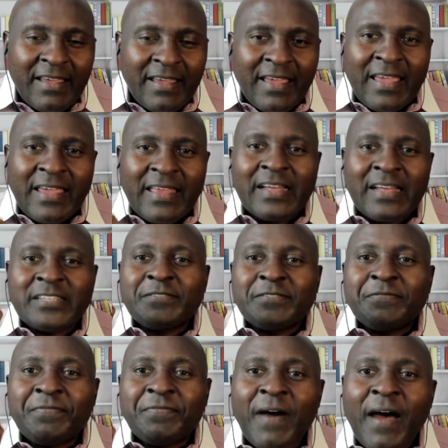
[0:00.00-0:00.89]
in as
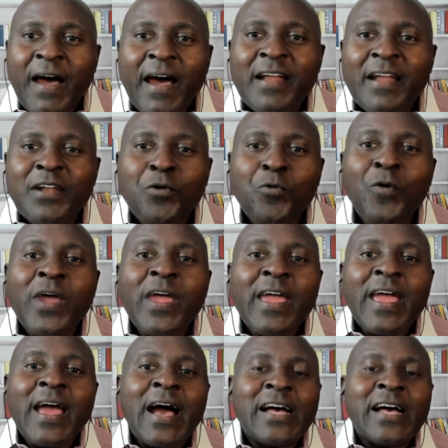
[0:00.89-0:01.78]
far
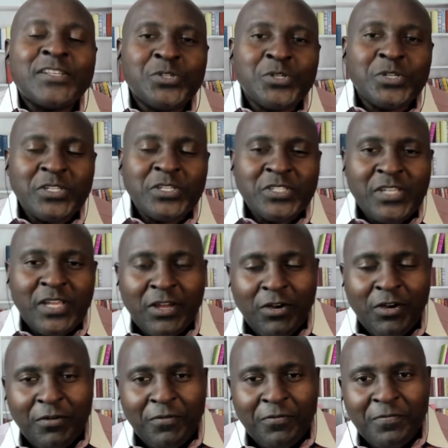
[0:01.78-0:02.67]
away as you can think
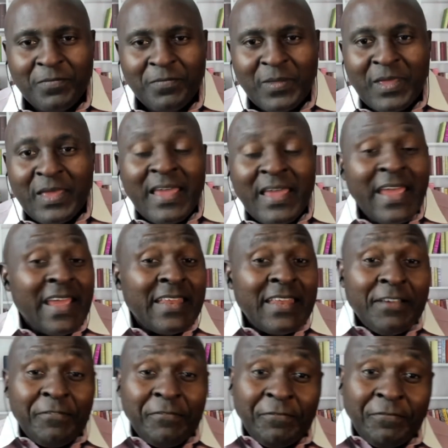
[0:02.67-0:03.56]
of? In
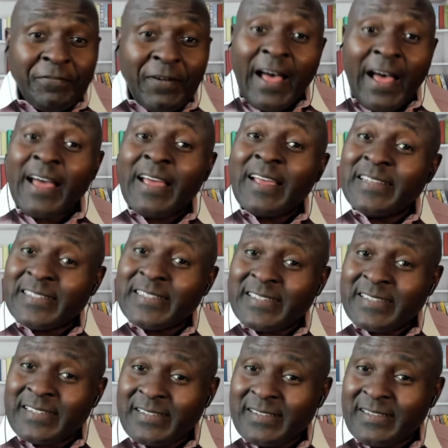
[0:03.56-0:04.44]
the Far
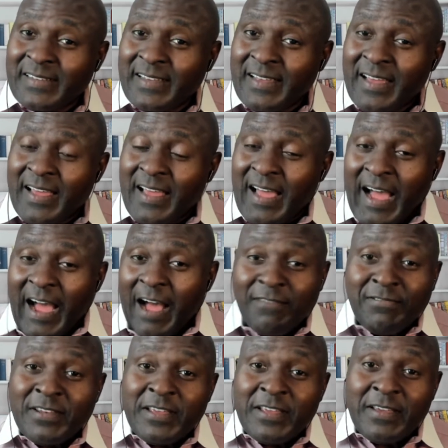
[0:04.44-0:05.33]
East,
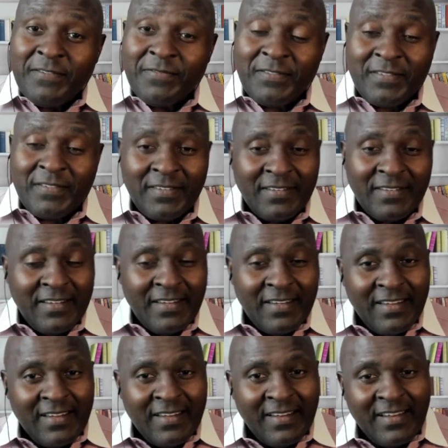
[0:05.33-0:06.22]
I've lived
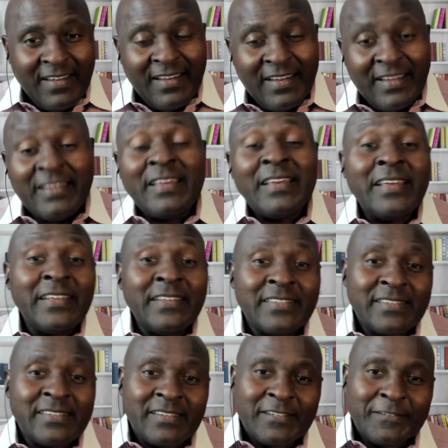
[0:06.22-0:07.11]
in the
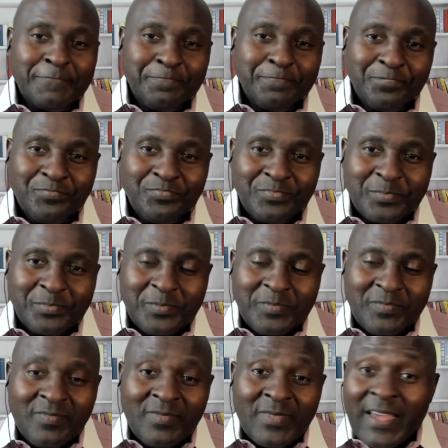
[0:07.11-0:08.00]
East,
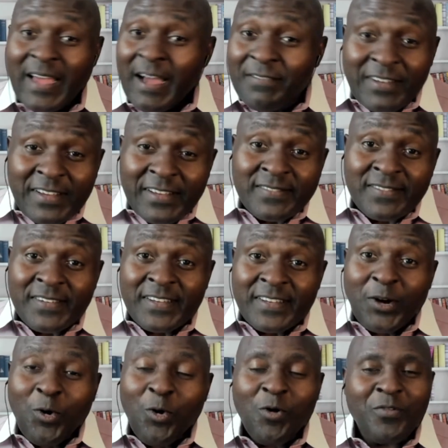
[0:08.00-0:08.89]
I've lived in
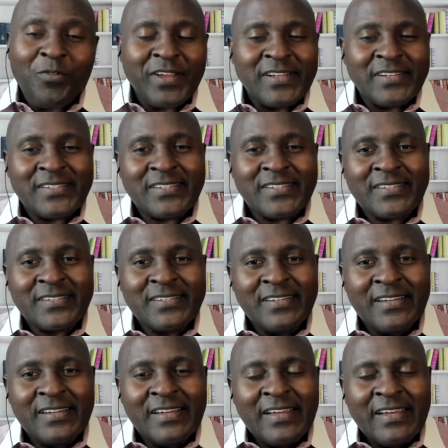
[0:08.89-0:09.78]
the Orient,
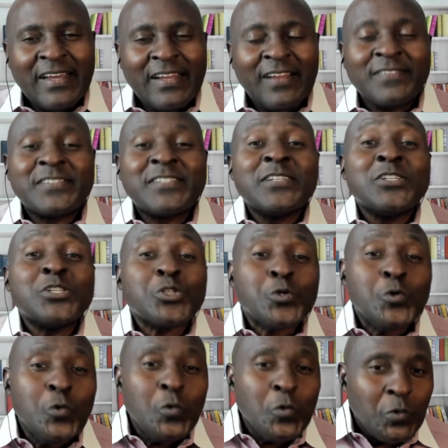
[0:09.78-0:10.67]
and I've seen
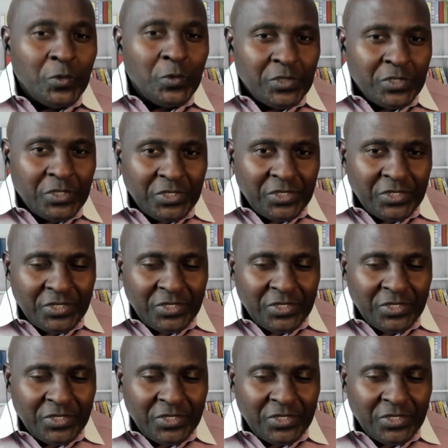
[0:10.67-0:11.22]
schools